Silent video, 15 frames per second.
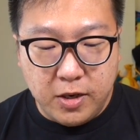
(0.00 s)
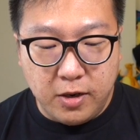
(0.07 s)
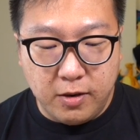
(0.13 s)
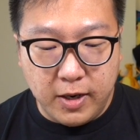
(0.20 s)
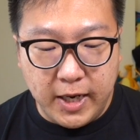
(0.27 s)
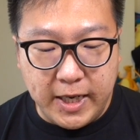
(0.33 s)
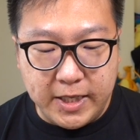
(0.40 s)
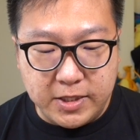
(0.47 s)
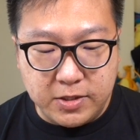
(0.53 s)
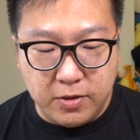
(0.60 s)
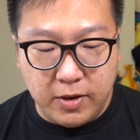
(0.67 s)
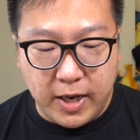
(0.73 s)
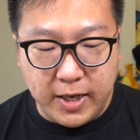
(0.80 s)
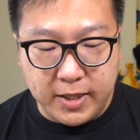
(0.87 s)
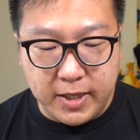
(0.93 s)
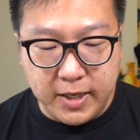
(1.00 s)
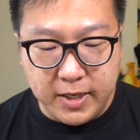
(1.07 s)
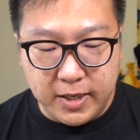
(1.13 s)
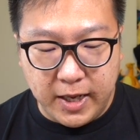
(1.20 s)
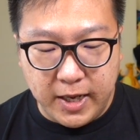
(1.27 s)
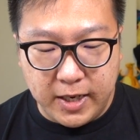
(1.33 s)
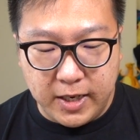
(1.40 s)
alright so I
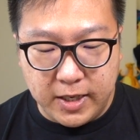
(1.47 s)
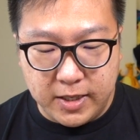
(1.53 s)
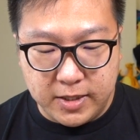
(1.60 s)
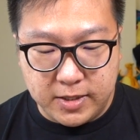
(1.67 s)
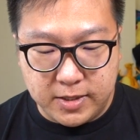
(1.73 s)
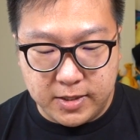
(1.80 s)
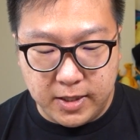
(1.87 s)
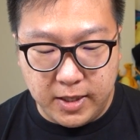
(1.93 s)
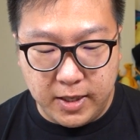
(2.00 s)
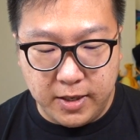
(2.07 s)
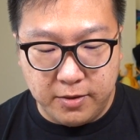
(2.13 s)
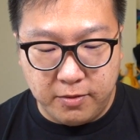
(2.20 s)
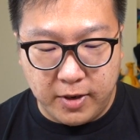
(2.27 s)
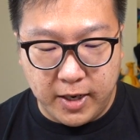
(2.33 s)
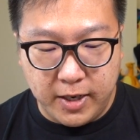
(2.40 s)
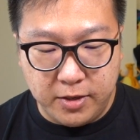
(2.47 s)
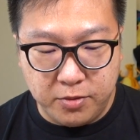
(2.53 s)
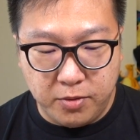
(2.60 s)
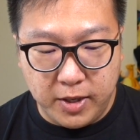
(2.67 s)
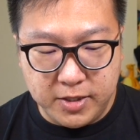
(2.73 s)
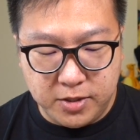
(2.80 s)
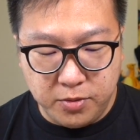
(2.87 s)
think that is it right
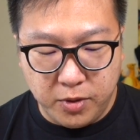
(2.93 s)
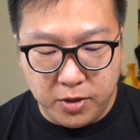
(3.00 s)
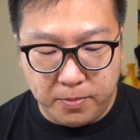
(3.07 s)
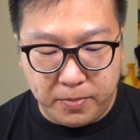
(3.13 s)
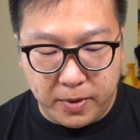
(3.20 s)
do I still want to